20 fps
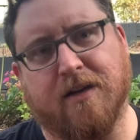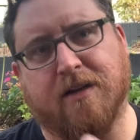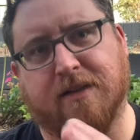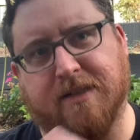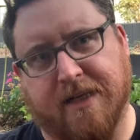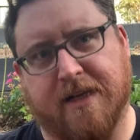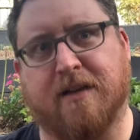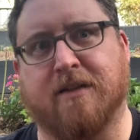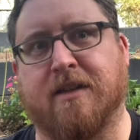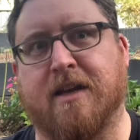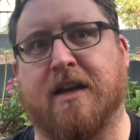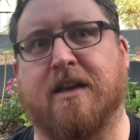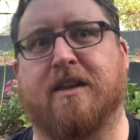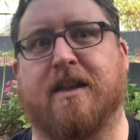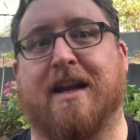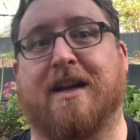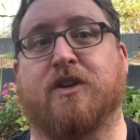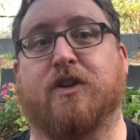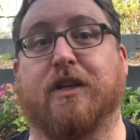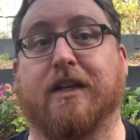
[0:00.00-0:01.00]
down there that
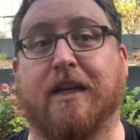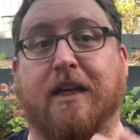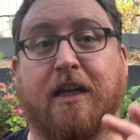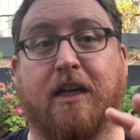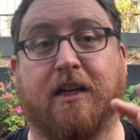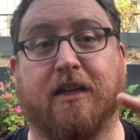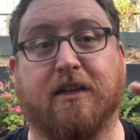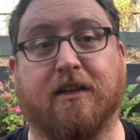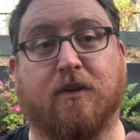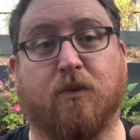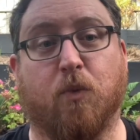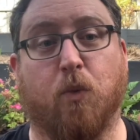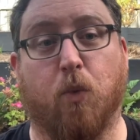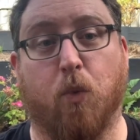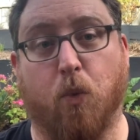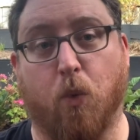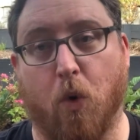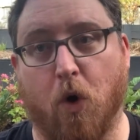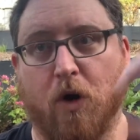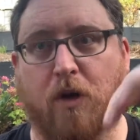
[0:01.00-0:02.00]
actually
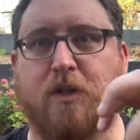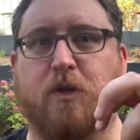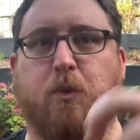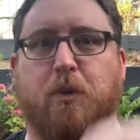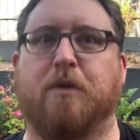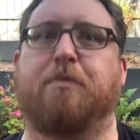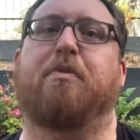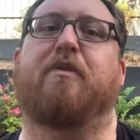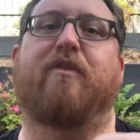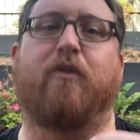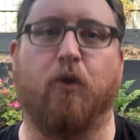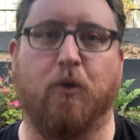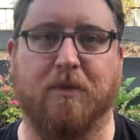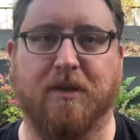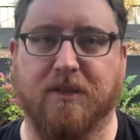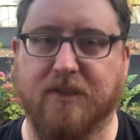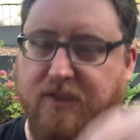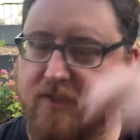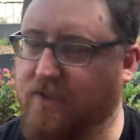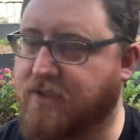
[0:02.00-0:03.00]
works with
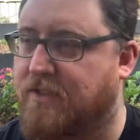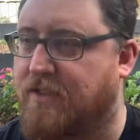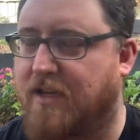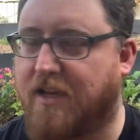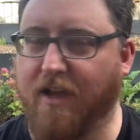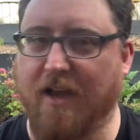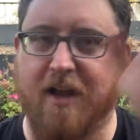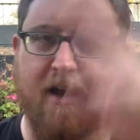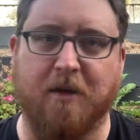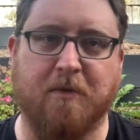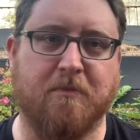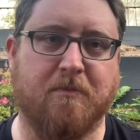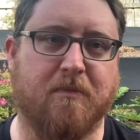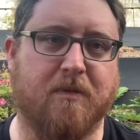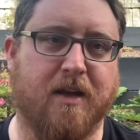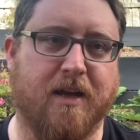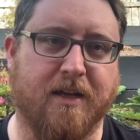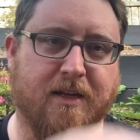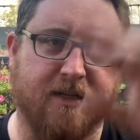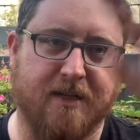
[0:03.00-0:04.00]
performers
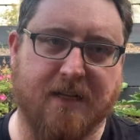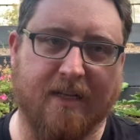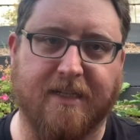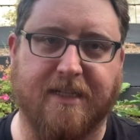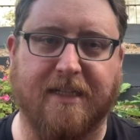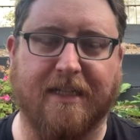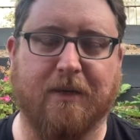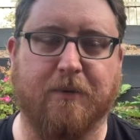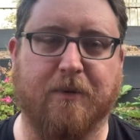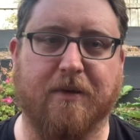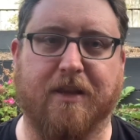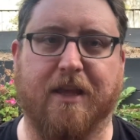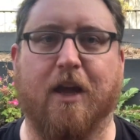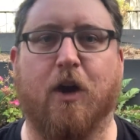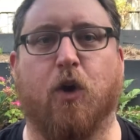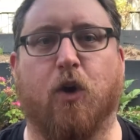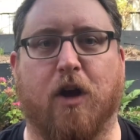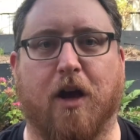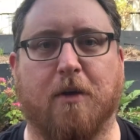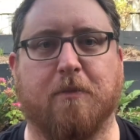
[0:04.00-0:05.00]
and dealing with their
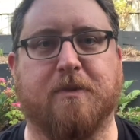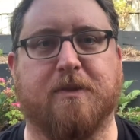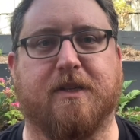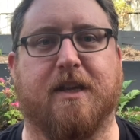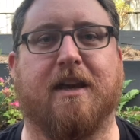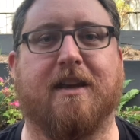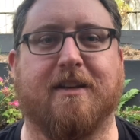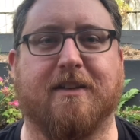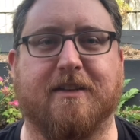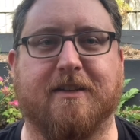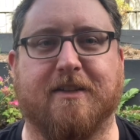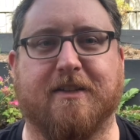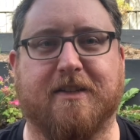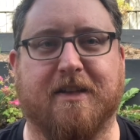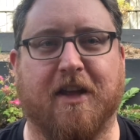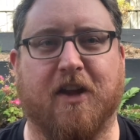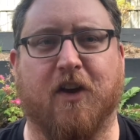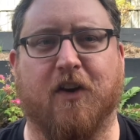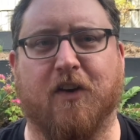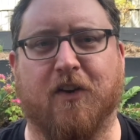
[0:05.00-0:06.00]
hookups and
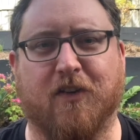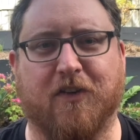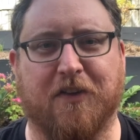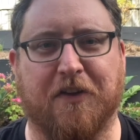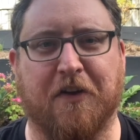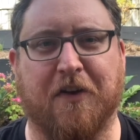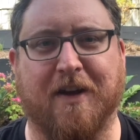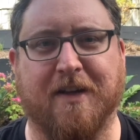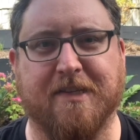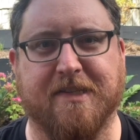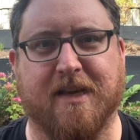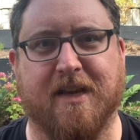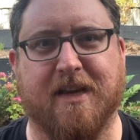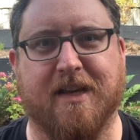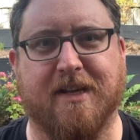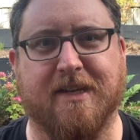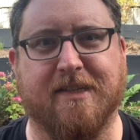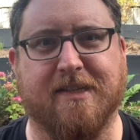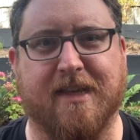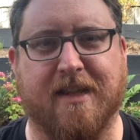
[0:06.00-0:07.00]
their
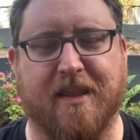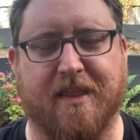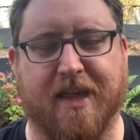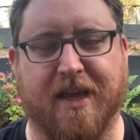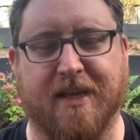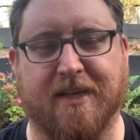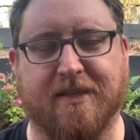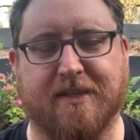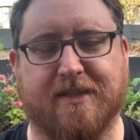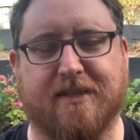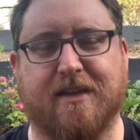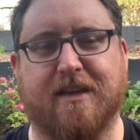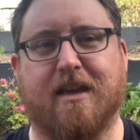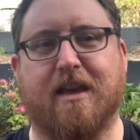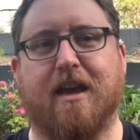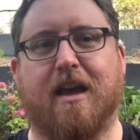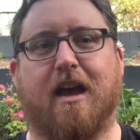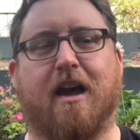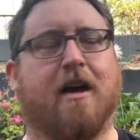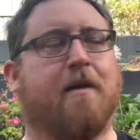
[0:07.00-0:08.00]
anxieties and things.
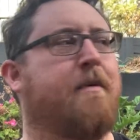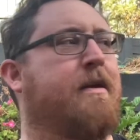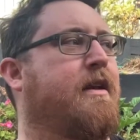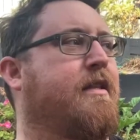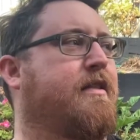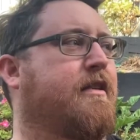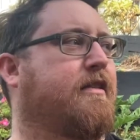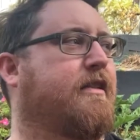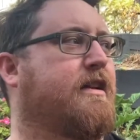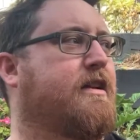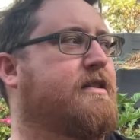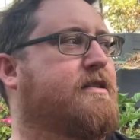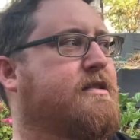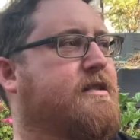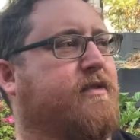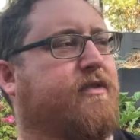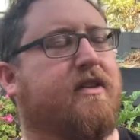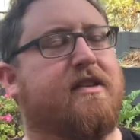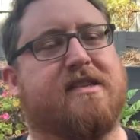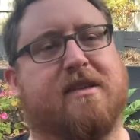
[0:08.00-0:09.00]
And I think that is
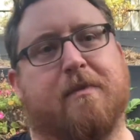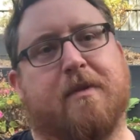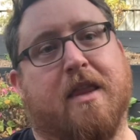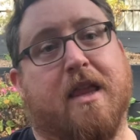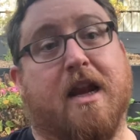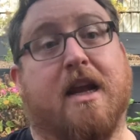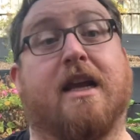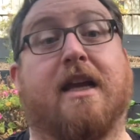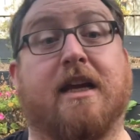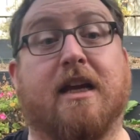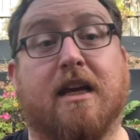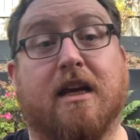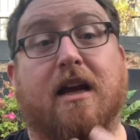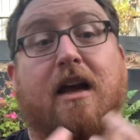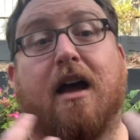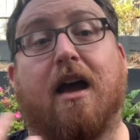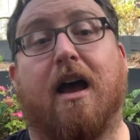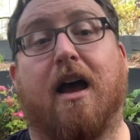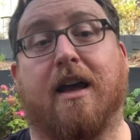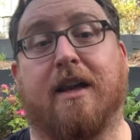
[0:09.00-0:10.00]
definitely something that I
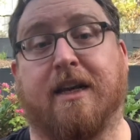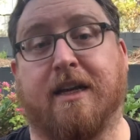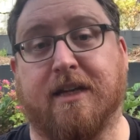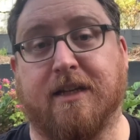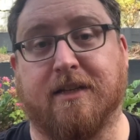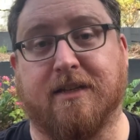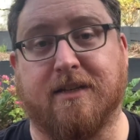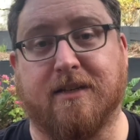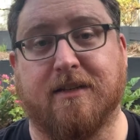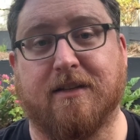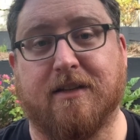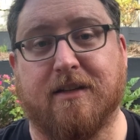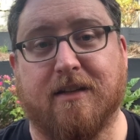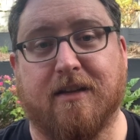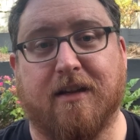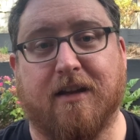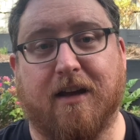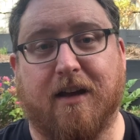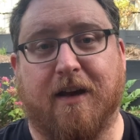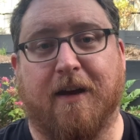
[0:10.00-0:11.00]
need
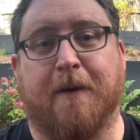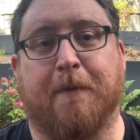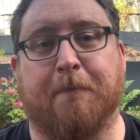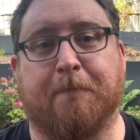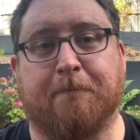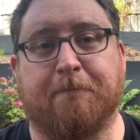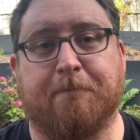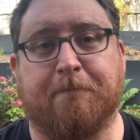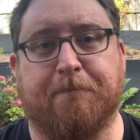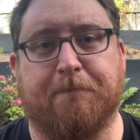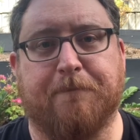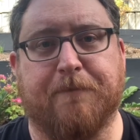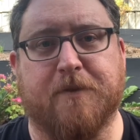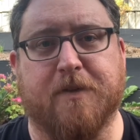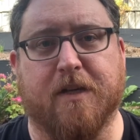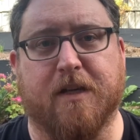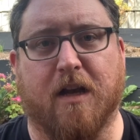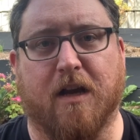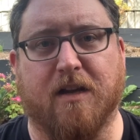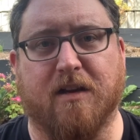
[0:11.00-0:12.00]

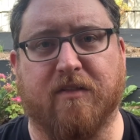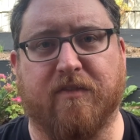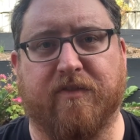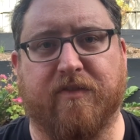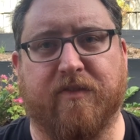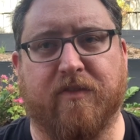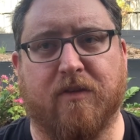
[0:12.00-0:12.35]
to kind of